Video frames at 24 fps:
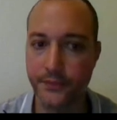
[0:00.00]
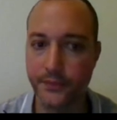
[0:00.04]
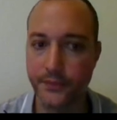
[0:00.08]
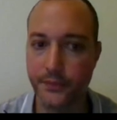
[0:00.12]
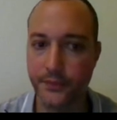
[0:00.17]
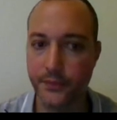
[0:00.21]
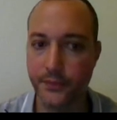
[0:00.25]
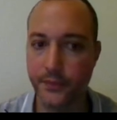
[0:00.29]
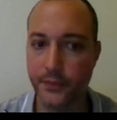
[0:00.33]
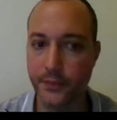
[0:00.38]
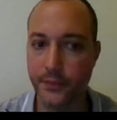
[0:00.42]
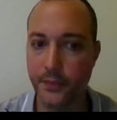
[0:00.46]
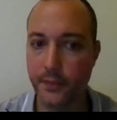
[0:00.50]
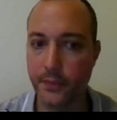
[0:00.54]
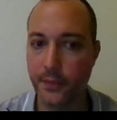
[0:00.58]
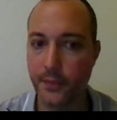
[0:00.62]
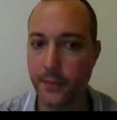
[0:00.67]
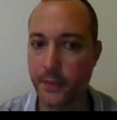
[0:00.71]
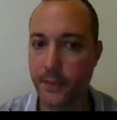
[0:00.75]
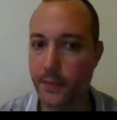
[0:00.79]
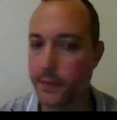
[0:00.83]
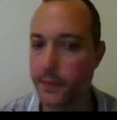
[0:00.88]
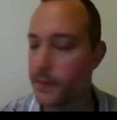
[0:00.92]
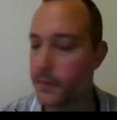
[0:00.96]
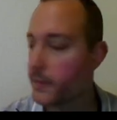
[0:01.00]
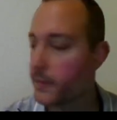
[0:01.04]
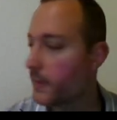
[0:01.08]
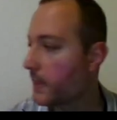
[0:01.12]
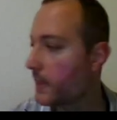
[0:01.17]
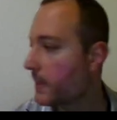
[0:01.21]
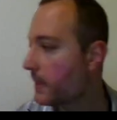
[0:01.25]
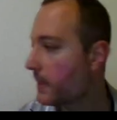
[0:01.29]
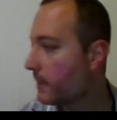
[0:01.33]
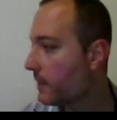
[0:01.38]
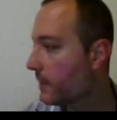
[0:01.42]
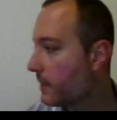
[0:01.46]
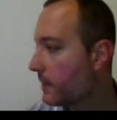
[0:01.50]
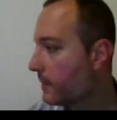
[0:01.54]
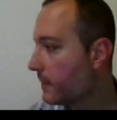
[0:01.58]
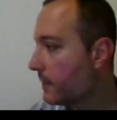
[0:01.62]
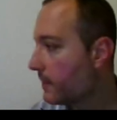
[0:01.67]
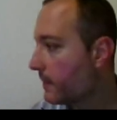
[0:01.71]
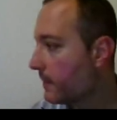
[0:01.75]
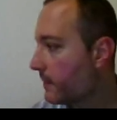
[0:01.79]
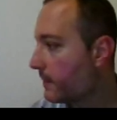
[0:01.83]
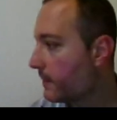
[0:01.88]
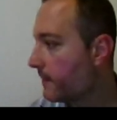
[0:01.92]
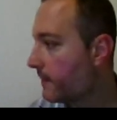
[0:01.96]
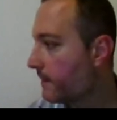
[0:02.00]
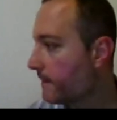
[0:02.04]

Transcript: Nothing is said.